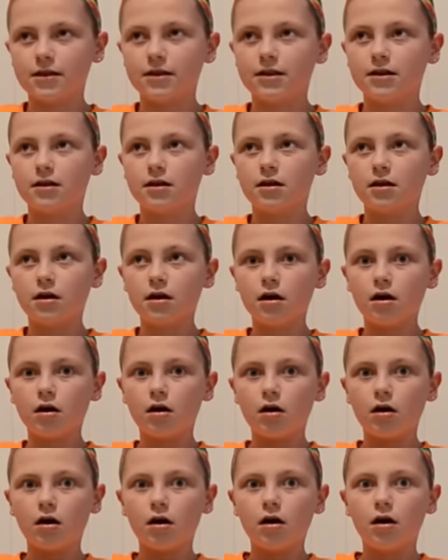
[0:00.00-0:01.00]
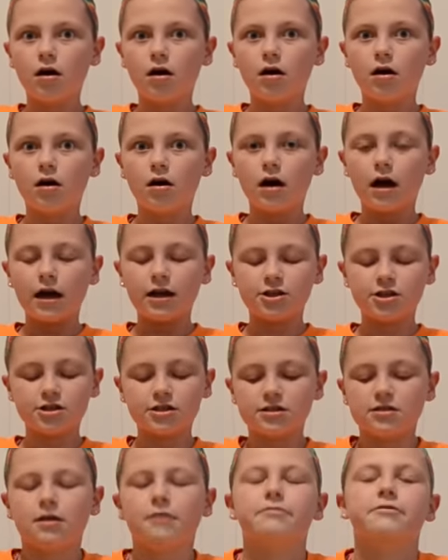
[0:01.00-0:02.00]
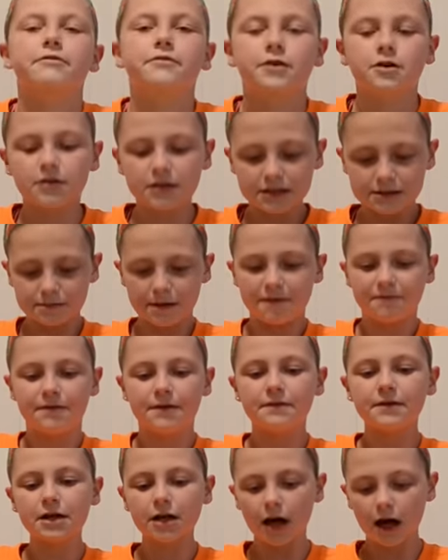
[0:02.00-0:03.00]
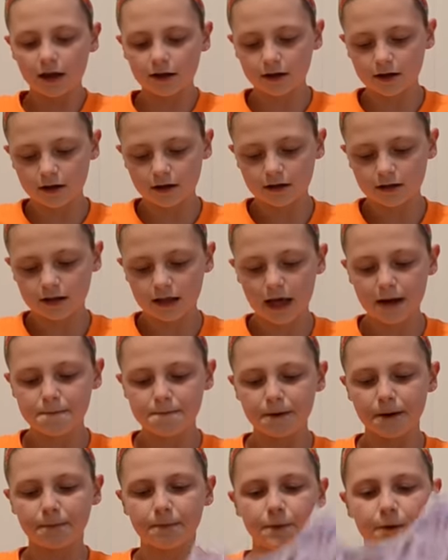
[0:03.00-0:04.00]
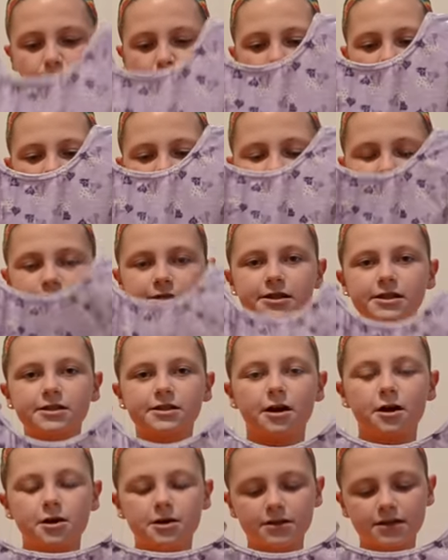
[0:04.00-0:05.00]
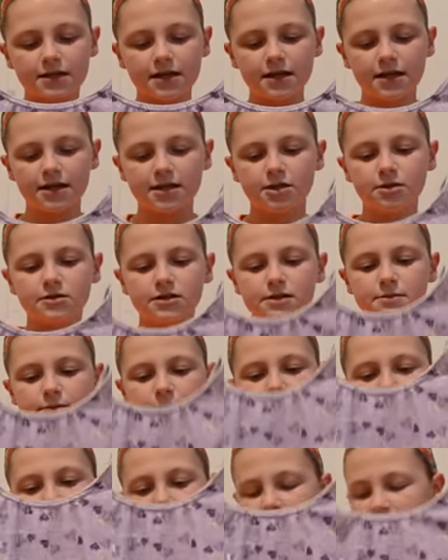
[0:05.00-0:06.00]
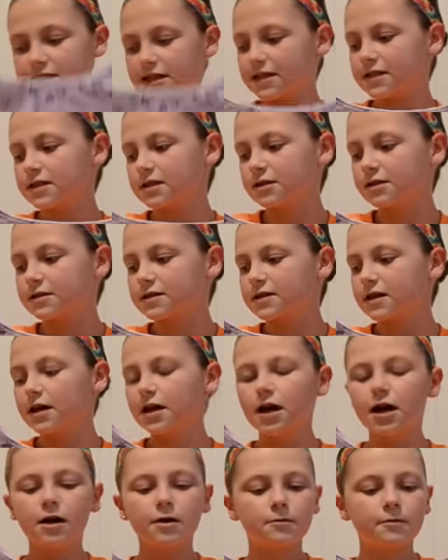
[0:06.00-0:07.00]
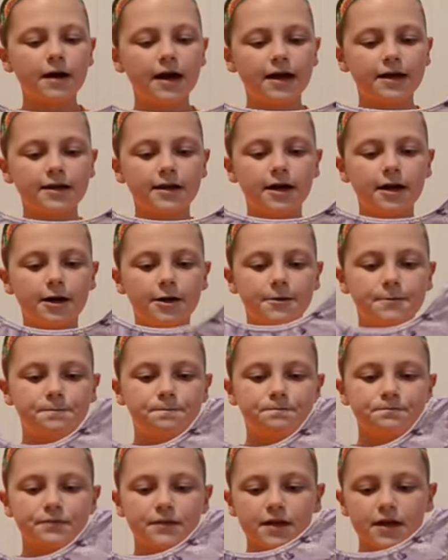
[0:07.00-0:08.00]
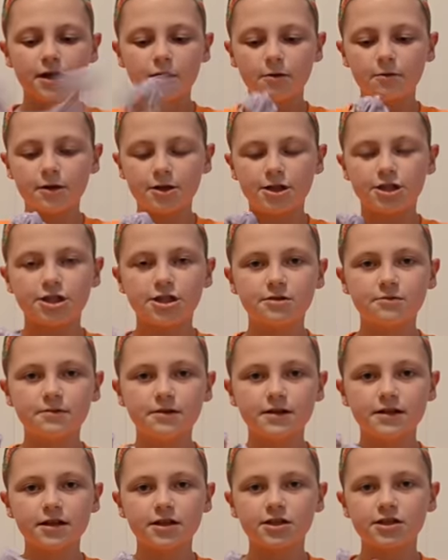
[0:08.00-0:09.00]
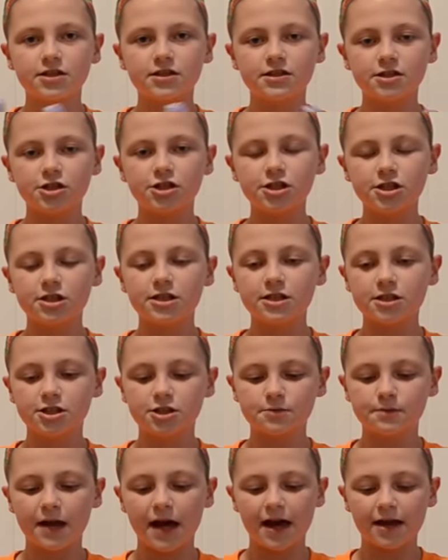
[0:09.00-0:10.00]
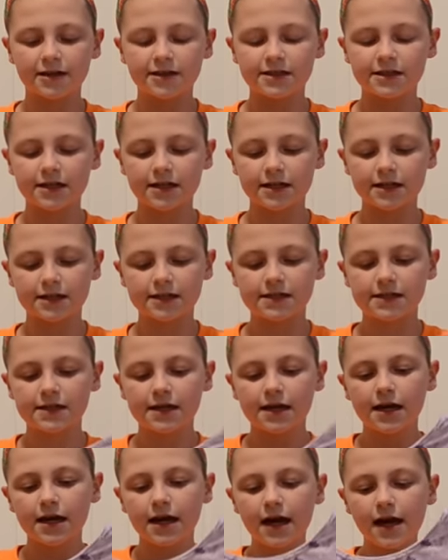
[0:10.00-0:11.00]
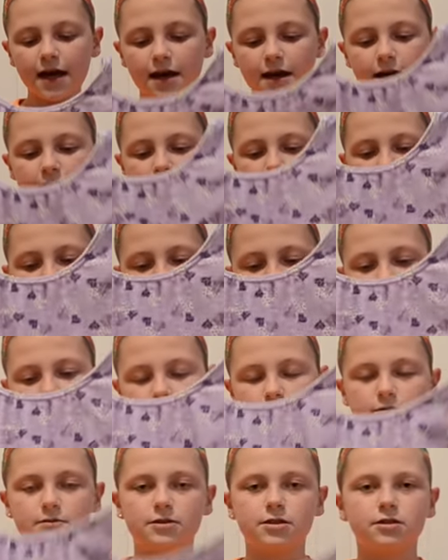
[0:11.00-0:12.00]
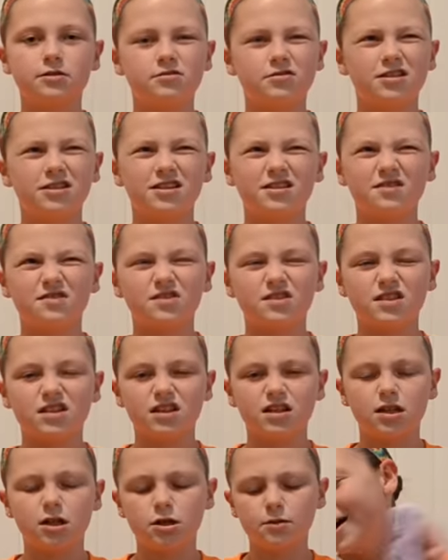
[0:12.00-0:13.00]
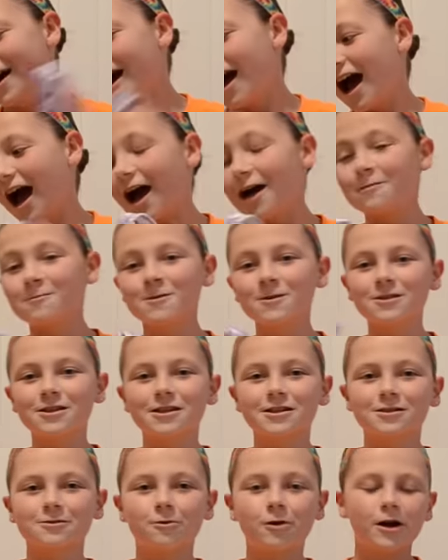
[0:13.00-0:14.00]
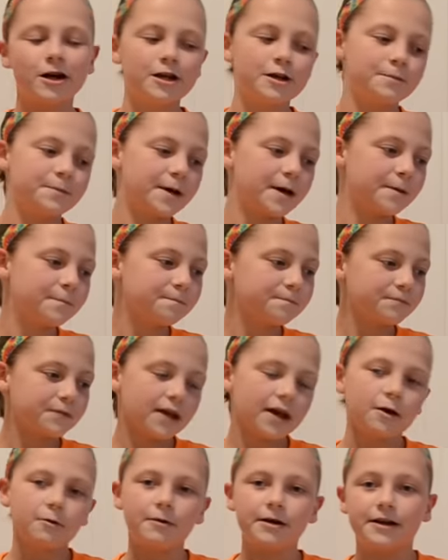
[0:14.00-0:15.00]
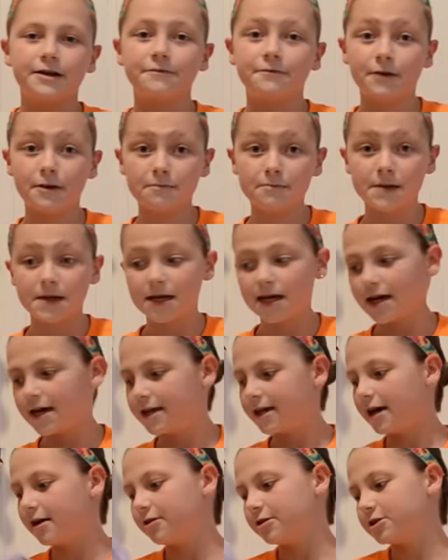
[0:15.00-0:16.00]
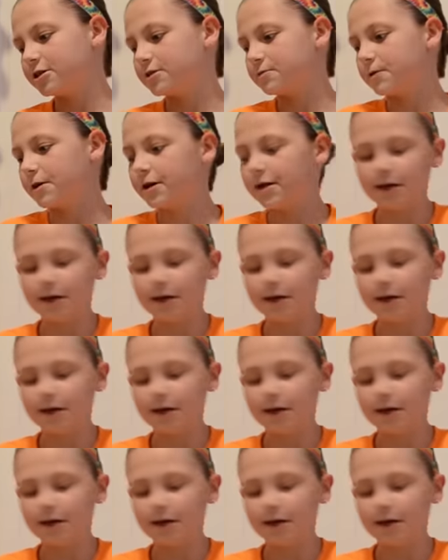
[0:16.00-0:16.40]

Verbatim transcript: and then I just love the feel. It's my favorite color, light purple, has all these hearts, and it used to be my sister's when um, when she was she did gymnastics, and she she only did it for like a year. I wore this quite a bit when it fit me and now I just wear